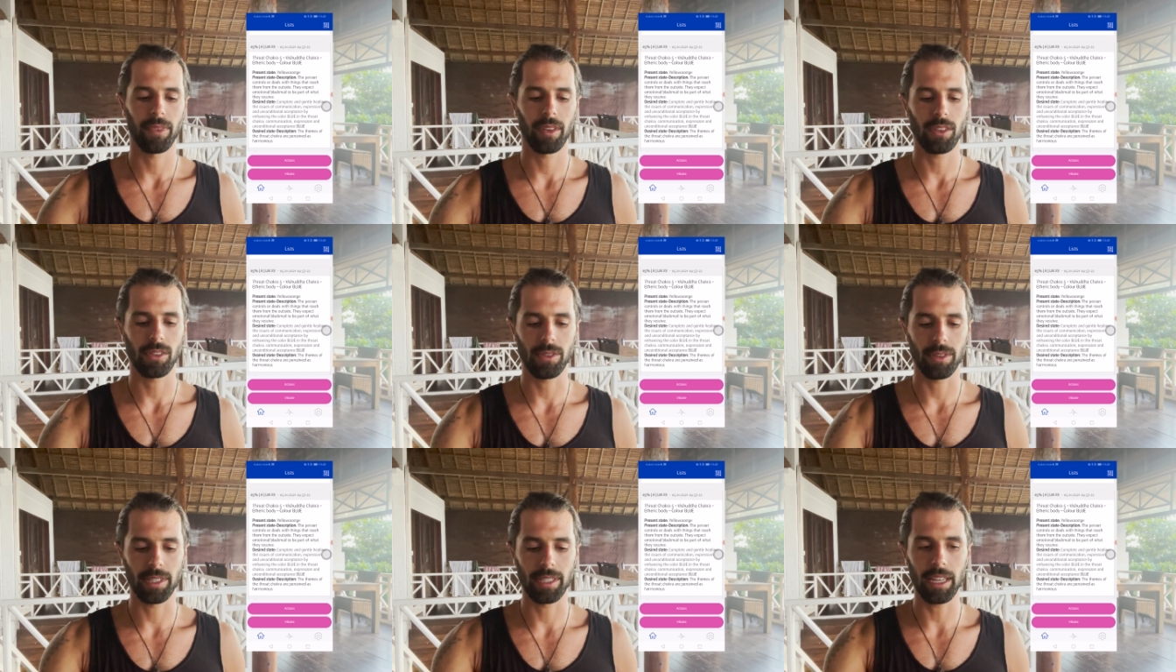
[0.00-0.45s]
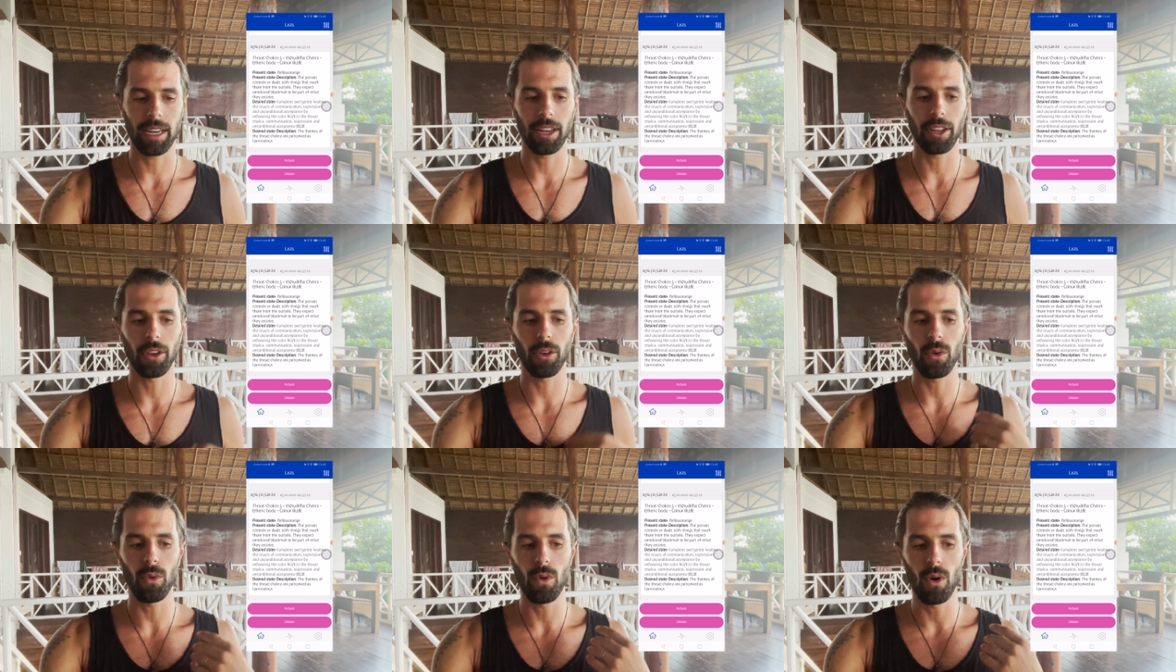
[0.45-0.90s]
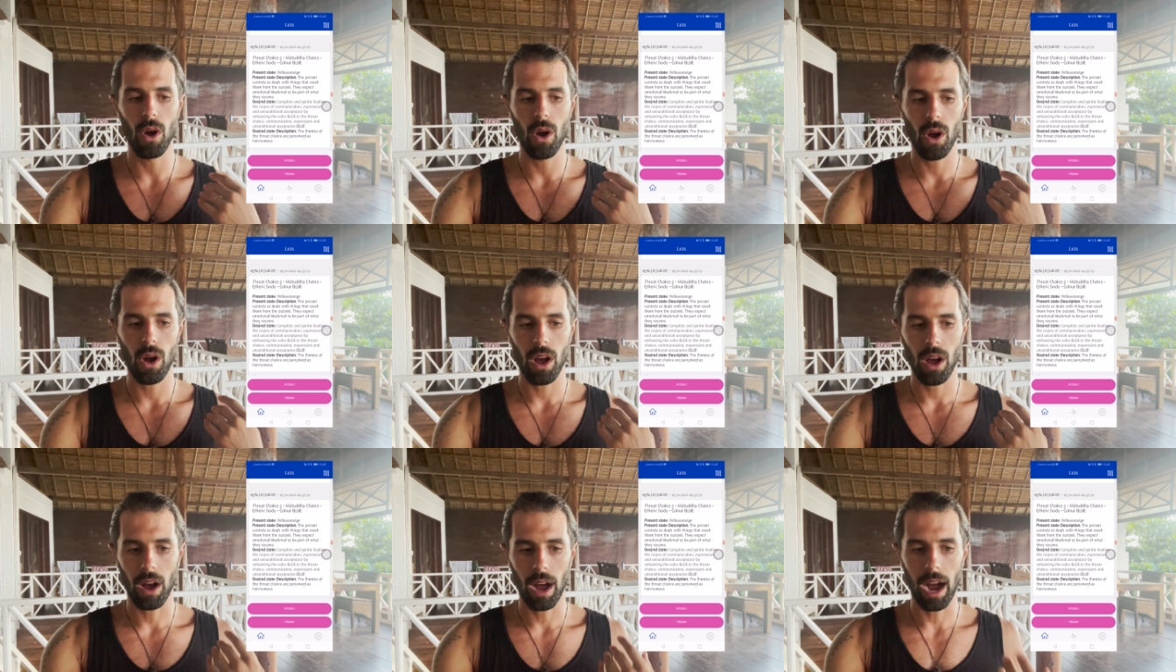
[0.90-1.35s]
So it's telling you
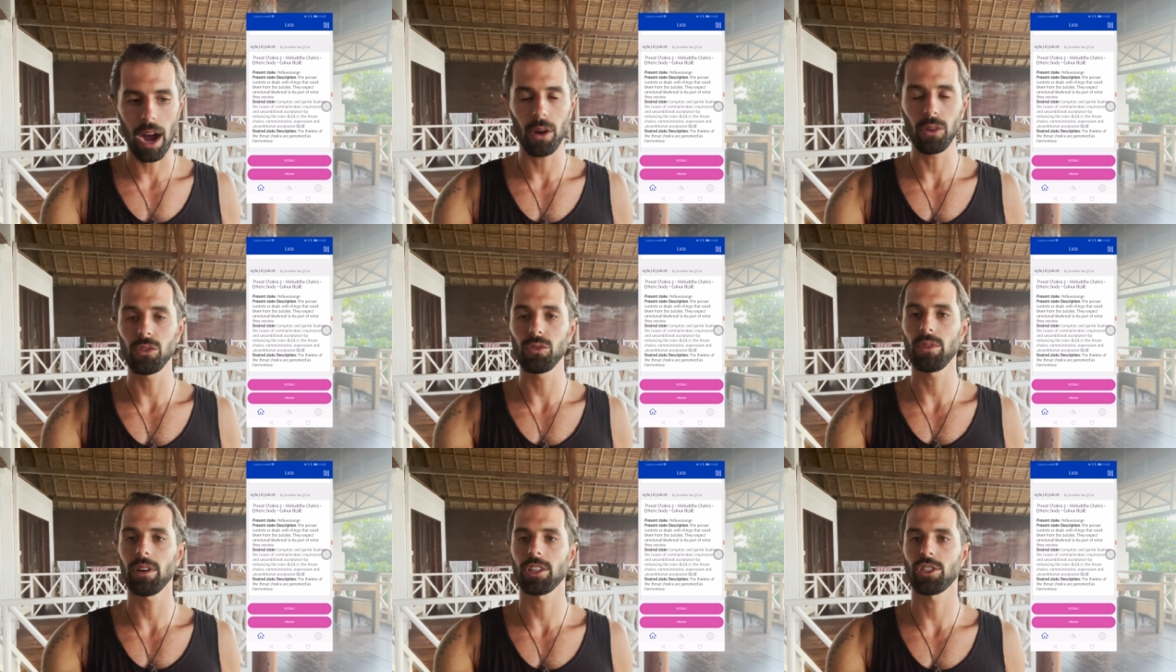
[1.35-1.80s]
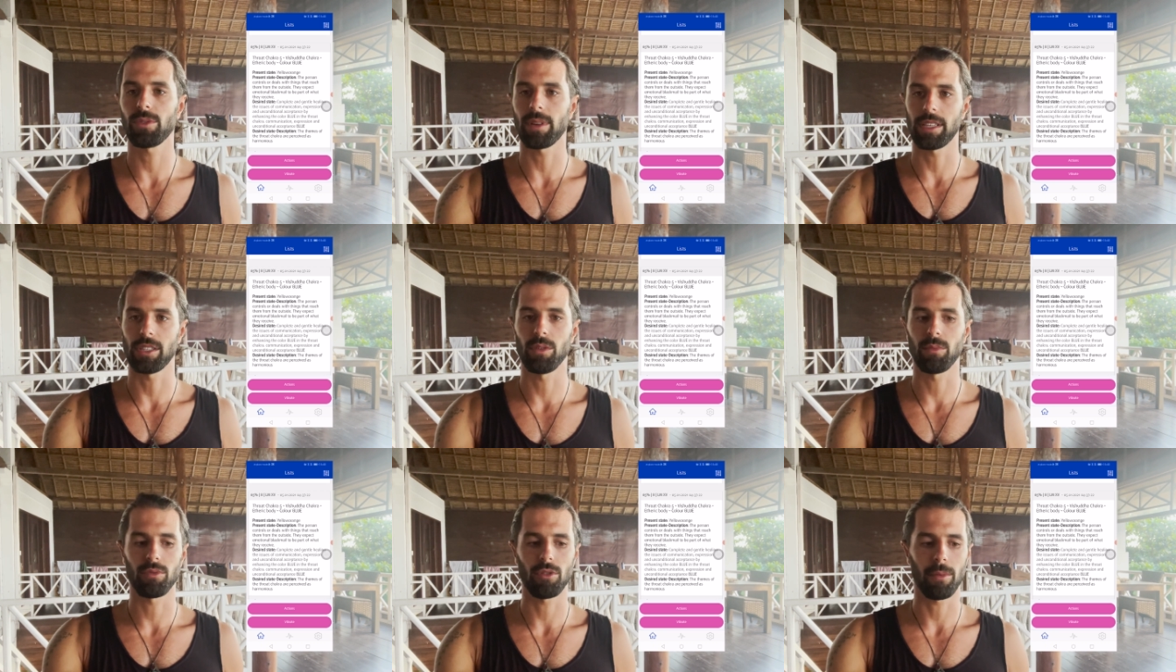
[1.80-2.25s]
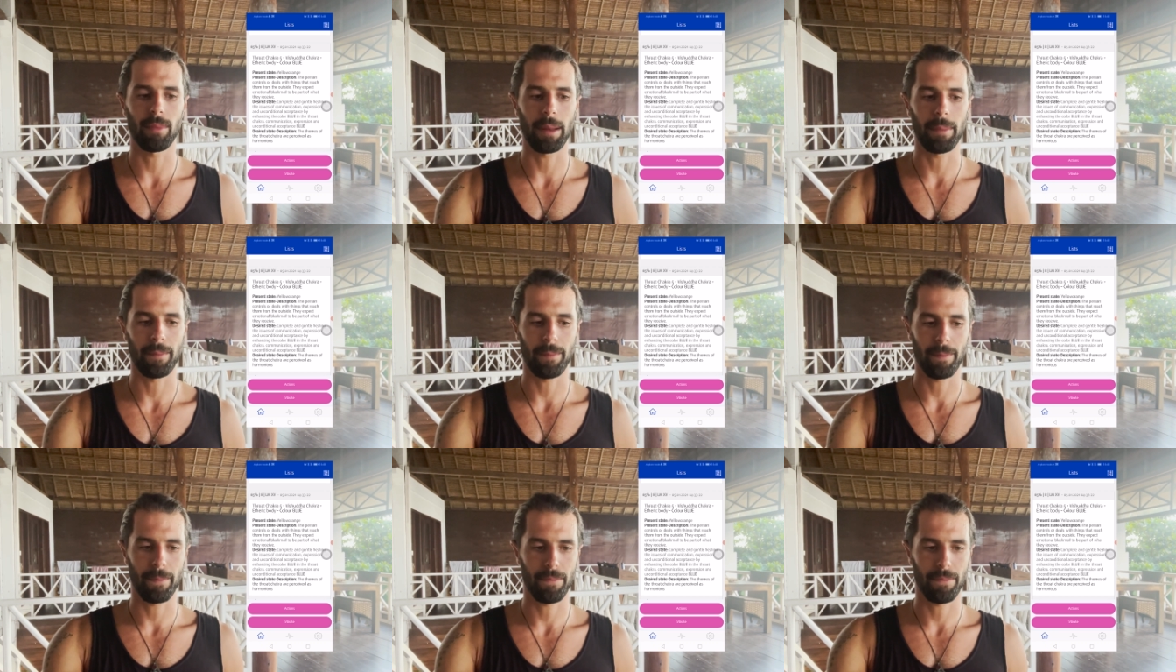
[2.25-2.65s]
how to address the problem.